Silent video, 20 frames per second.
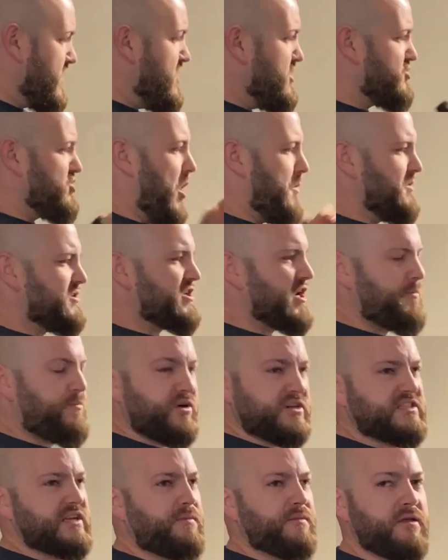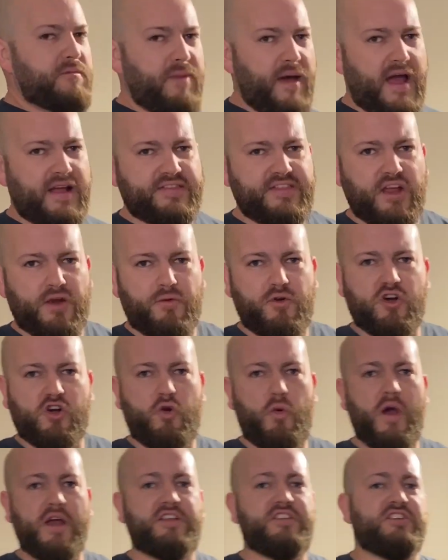So I'm just gonna put something in the back there real
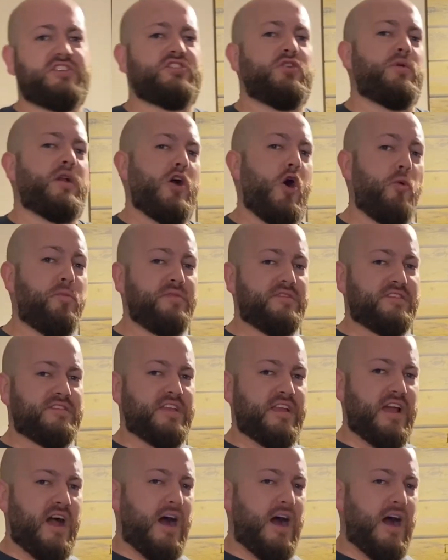quick just so when I open this thing